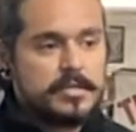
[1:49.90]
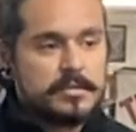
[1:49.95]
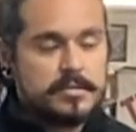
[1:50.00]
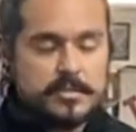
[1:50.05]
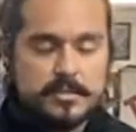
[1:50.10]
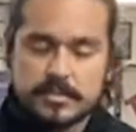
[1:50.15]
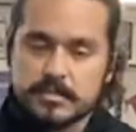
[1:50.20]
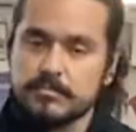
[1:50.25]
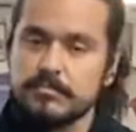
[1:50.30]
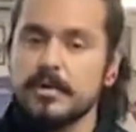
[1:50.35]

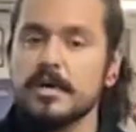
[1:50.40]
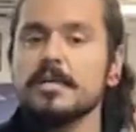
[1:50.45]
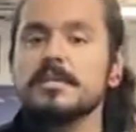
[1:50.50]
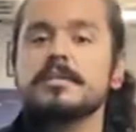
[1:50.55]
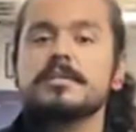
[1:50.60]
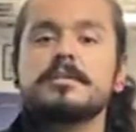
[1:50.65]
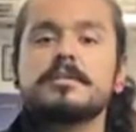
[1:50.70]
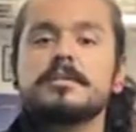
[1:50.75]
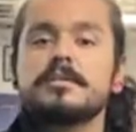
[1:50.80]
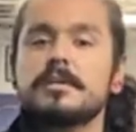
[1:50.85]
is
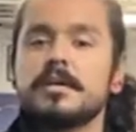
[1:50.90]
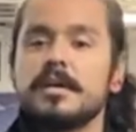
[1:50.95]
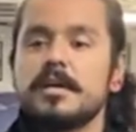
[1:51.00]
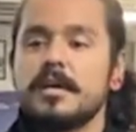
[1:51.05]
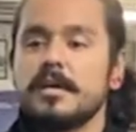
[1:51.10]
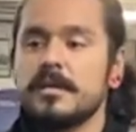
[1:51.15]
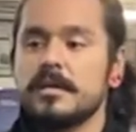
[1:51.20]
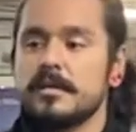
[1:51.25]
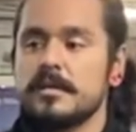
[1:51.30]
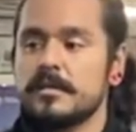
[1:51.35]
symbolic
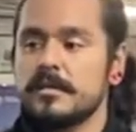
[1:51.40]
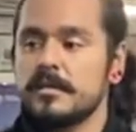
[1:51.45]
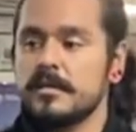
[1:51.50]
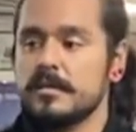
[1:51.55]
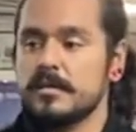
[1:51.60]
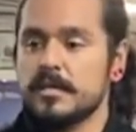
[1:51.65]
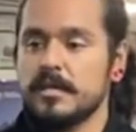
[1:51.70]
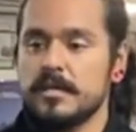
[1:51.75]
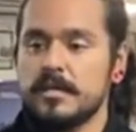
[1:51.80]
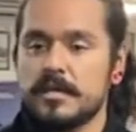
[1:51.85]
and
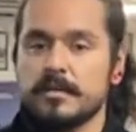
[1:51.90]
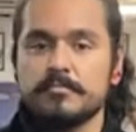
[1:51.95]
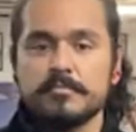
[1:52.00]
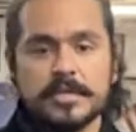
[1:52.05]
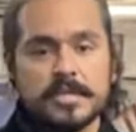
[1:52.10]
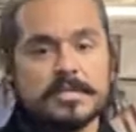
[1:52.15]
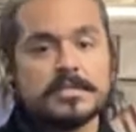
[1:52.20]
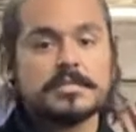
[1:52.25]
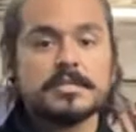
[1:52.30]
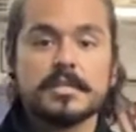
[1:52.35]
it, it
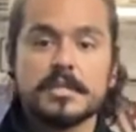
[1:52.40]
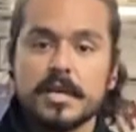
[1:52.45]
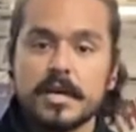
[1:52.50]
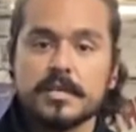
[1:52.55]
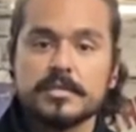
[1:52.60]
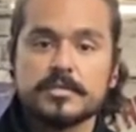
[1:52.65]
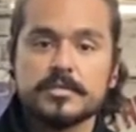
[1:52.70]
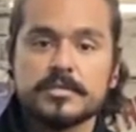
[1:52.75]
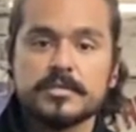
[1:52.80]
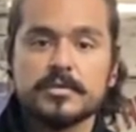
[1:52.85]
means a
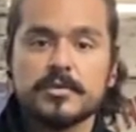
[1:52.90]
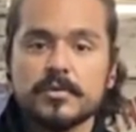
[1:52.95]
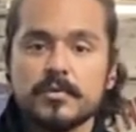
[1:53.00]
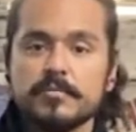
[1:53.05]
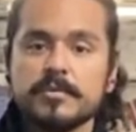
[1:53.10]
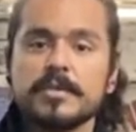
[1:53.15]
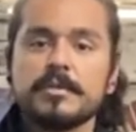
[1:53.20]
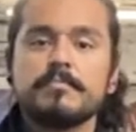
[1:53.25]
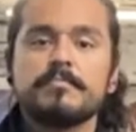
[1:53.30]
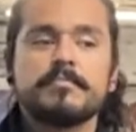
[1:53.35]
lot to
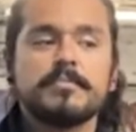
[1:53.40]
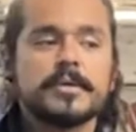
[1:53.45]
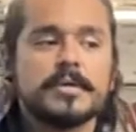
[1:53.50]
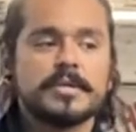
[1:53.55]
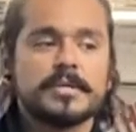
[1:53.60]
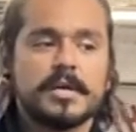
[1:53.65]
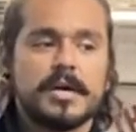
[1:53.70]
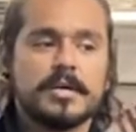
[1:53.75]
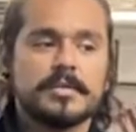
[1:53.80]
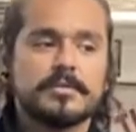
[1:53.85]
me,
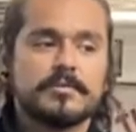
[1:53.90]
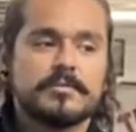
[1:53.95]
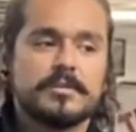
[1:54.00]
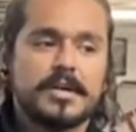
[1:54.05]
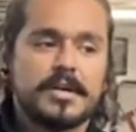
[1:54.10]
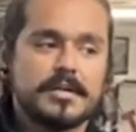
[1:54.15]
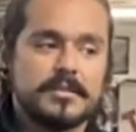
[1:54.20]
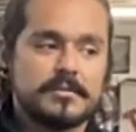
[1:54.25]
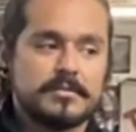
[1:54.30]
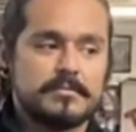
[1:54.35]
but I do
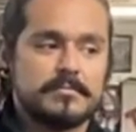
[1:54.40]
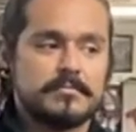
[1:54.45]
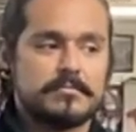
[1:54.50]
not